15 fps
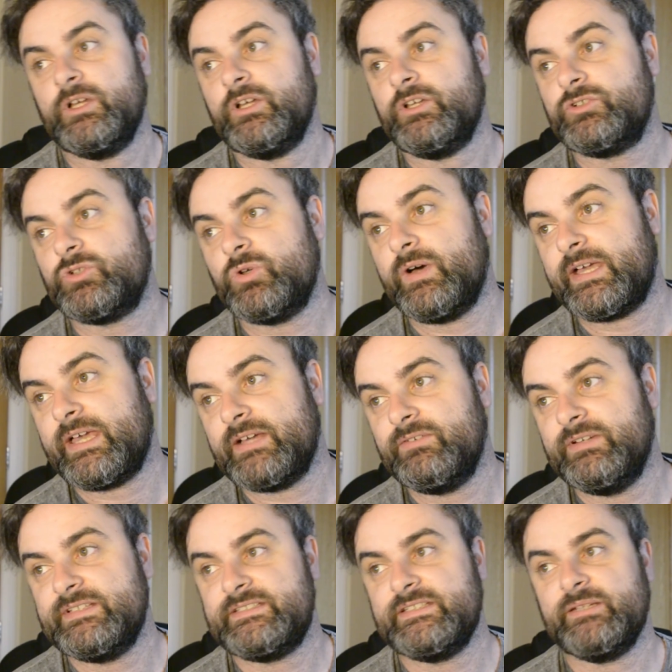So I can't
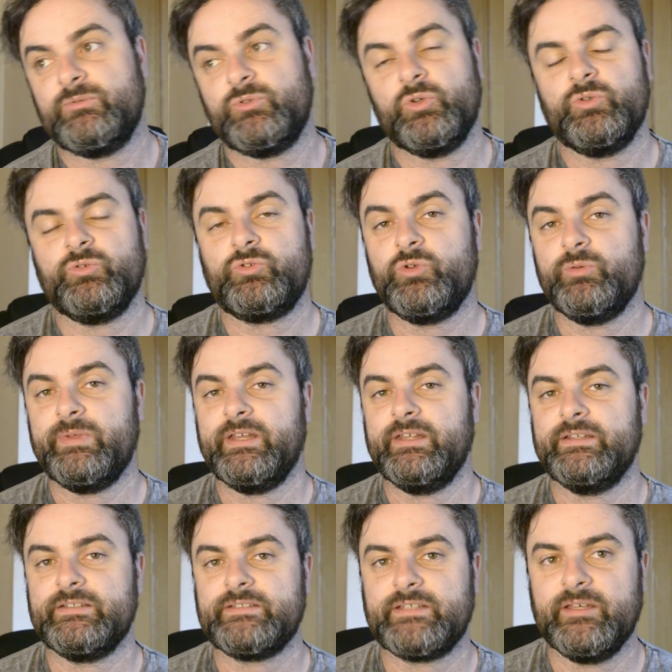really see them doing too many
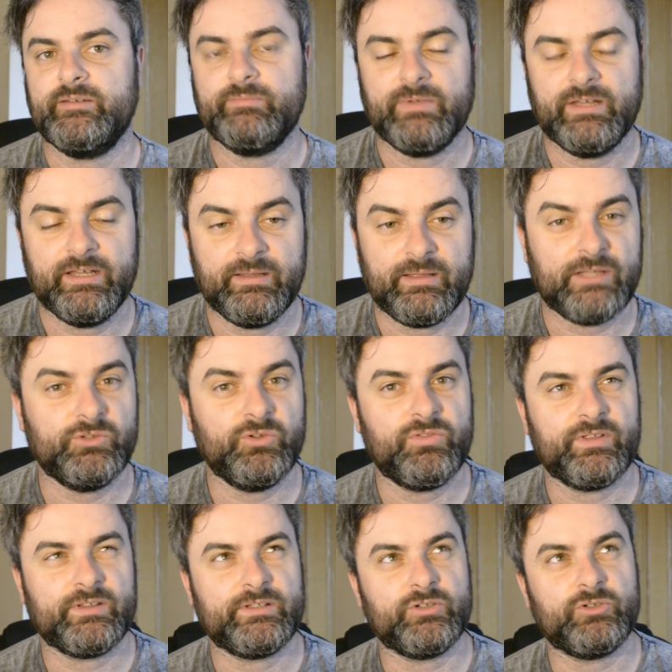in this game. I do
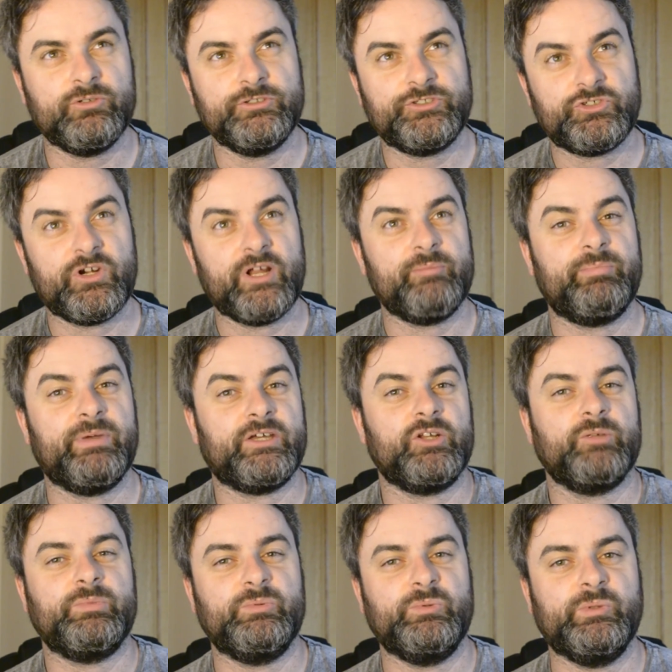think they're going to try and pick it
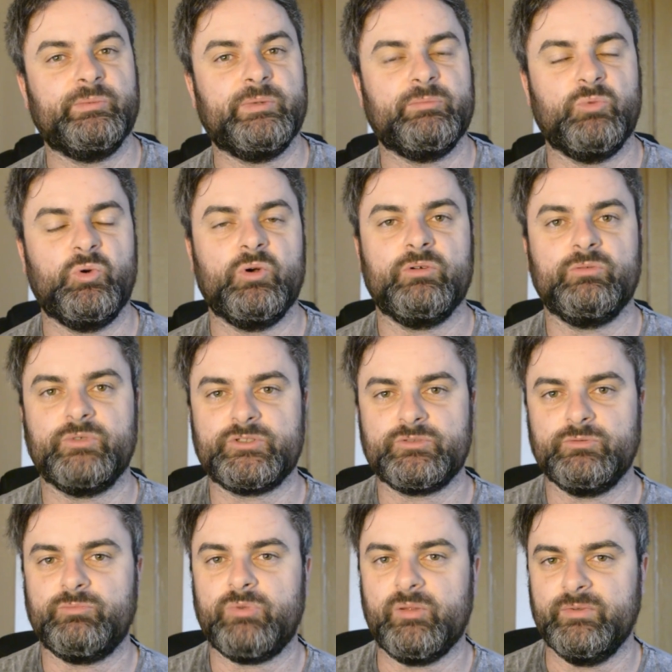up a wee bit more, which
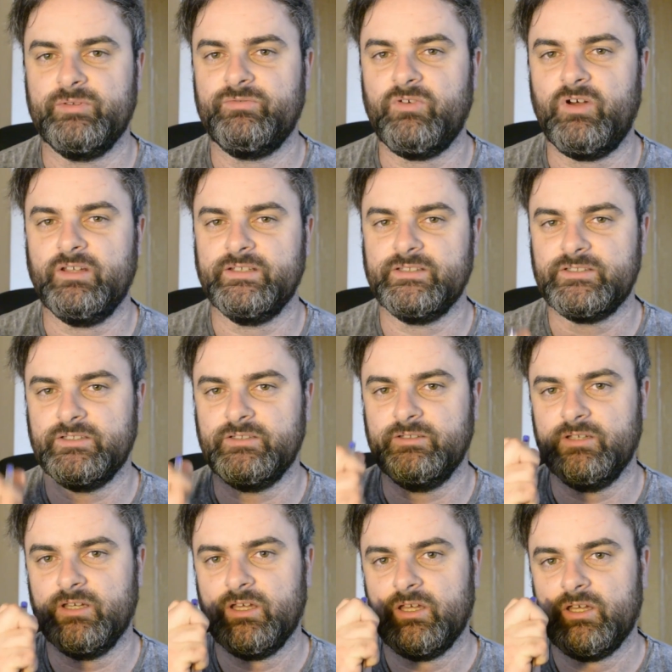will probably fall
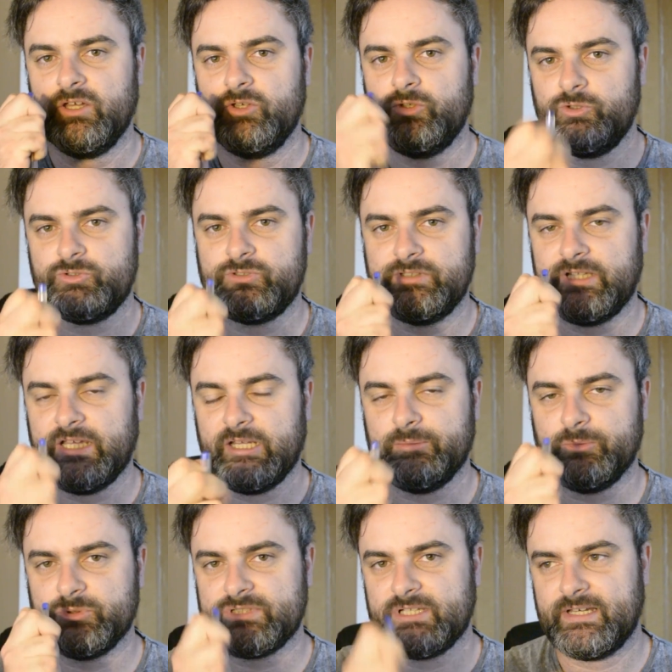into Houston
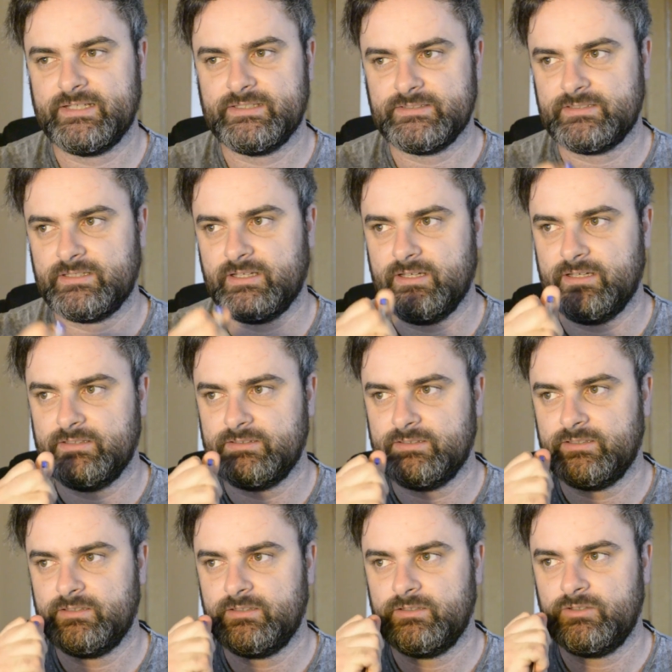Dynamo's hands, and
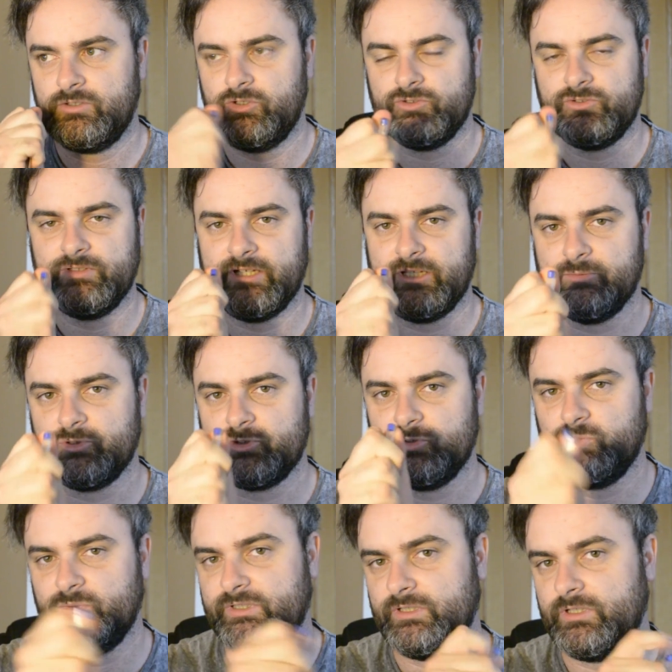Houston Dynamo
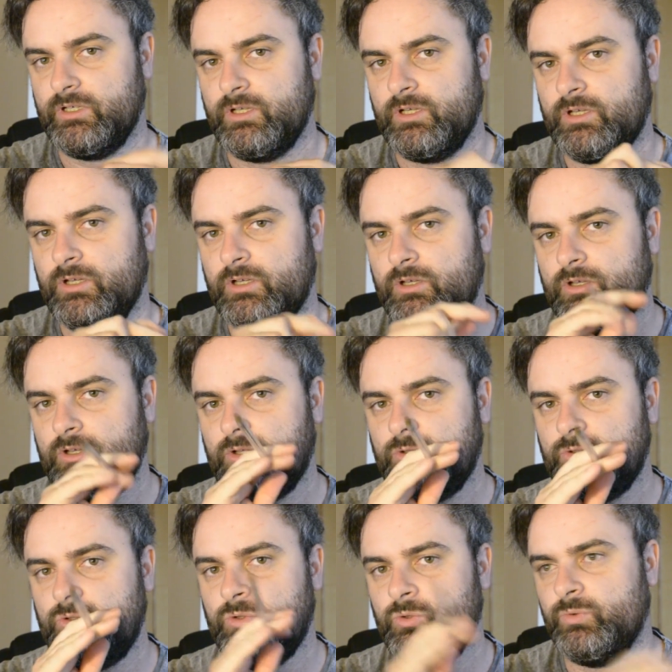should win
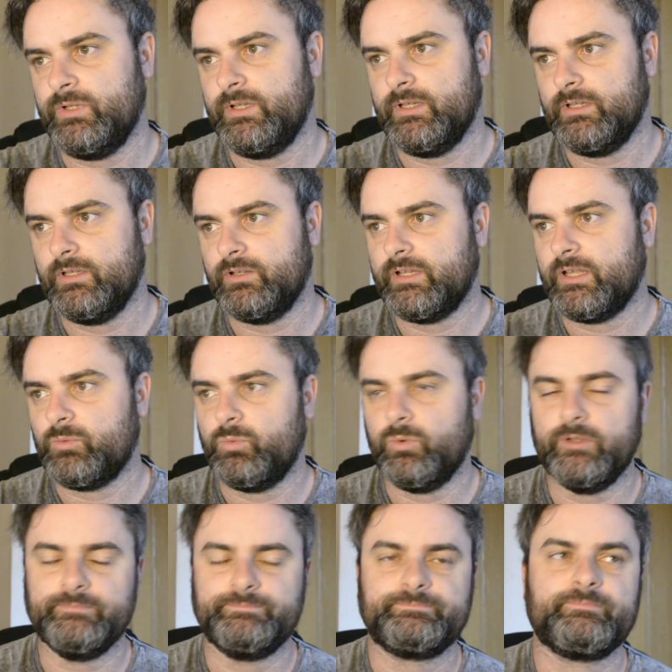2-0 in that
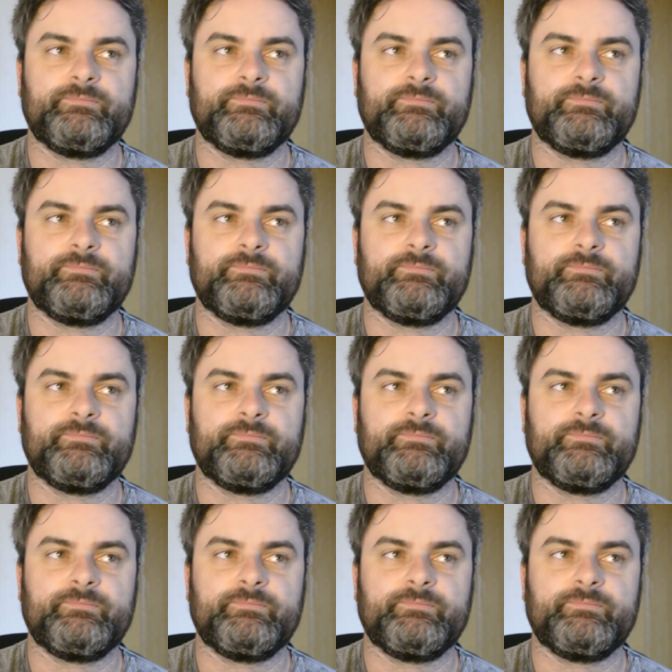one.